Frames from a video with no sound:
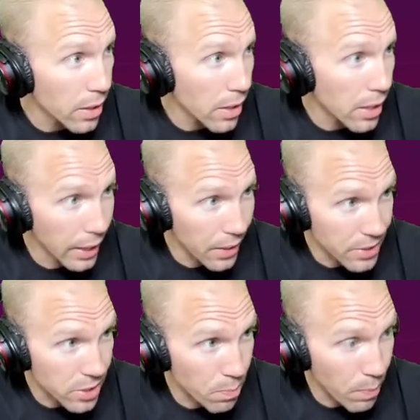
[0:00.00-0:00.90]
again,
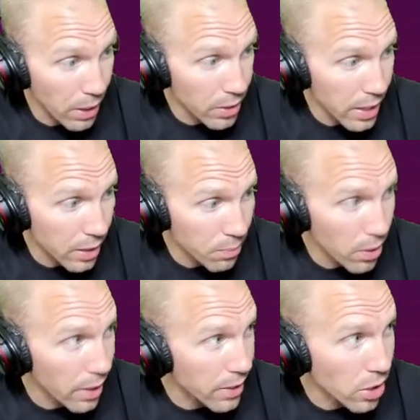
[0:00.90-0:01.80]
this is bare naked
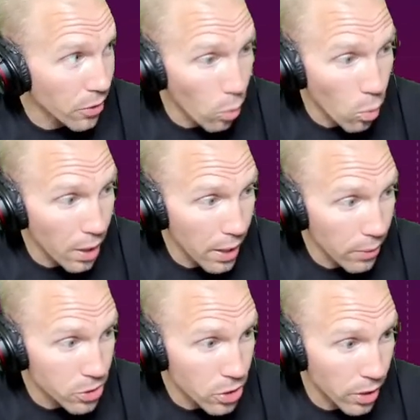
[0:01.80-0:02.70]
price on the 1
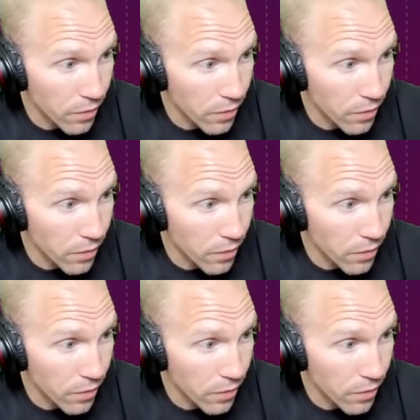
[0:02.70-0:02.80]
hour chart if